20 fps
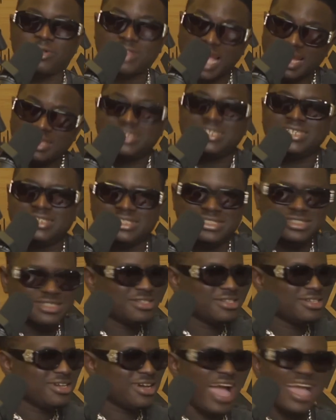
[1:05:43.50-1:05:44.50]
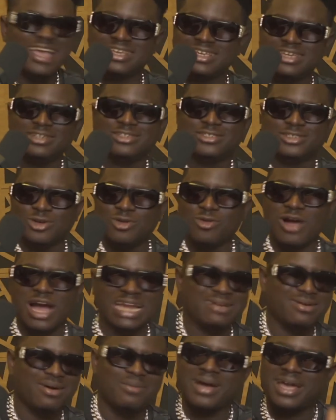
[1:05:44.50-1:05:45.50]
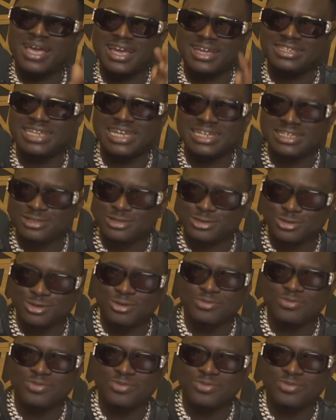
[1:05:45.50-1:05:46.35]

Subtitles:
I did. I killed the show. Alibaba ended the show.